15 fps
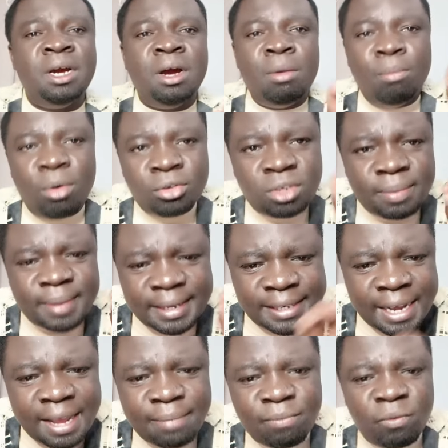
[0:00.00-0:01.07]
Most of the
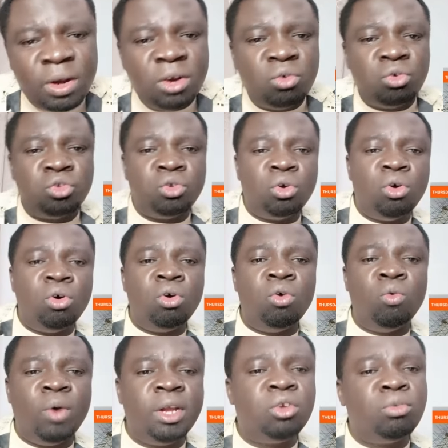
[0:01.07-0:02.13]
time when Ruto
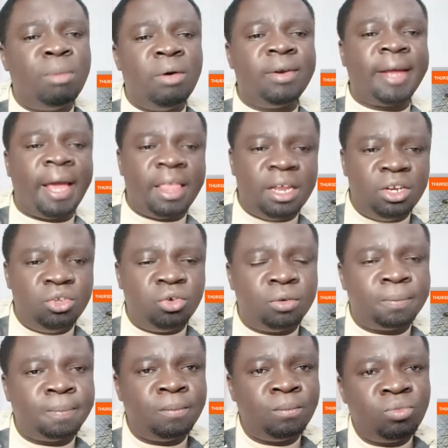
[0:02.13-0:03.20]
went to Mount Kenya
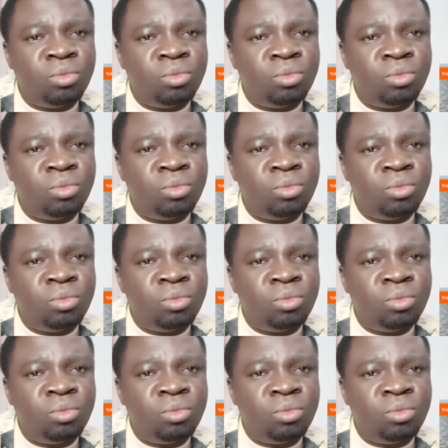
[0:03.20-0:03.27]
region,